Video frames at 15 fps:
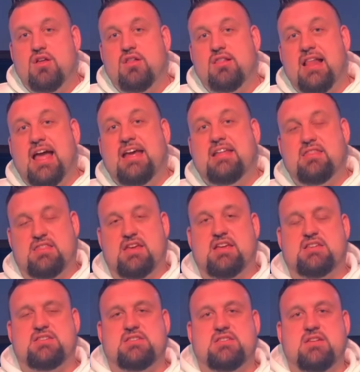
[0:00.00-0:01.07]
Like
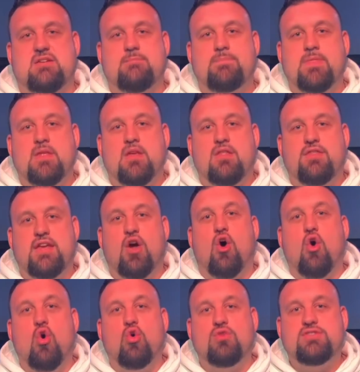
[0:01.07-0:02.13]
this. The
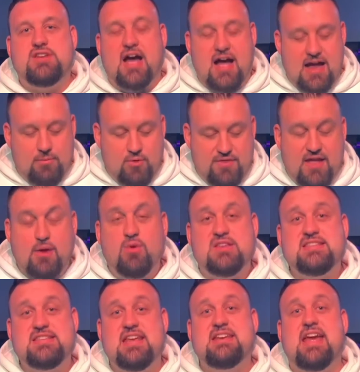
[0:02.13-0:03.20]
old time when they would
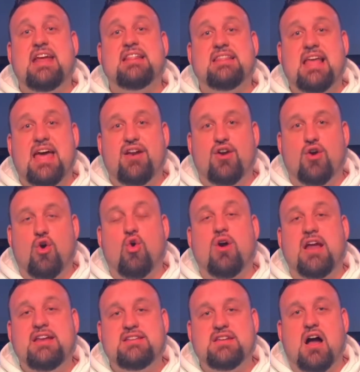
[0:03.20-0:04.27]
send a letter
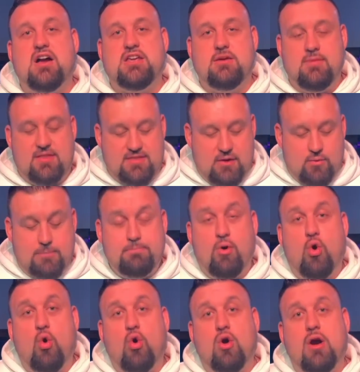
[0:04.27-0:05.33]
or a document, they would
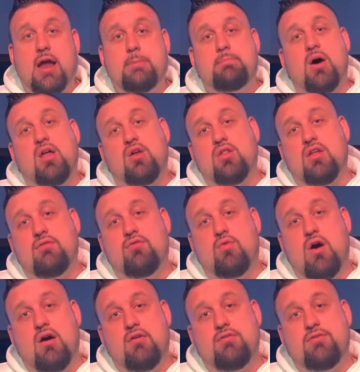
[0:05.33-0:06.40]
pour a puddle of,
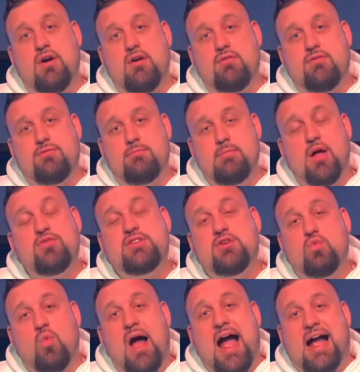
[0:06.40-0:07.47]
of, of
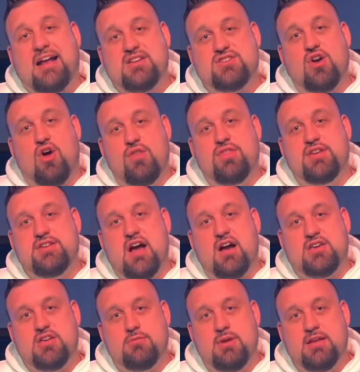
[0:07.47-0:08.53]
melted wax on the
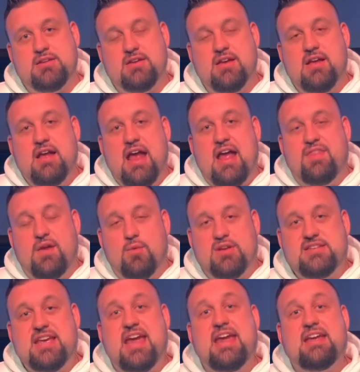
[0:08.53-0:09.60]
document, and they would
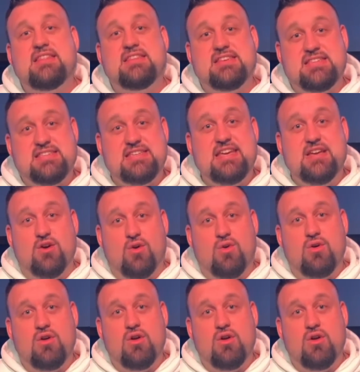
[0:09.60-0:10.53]
take the seal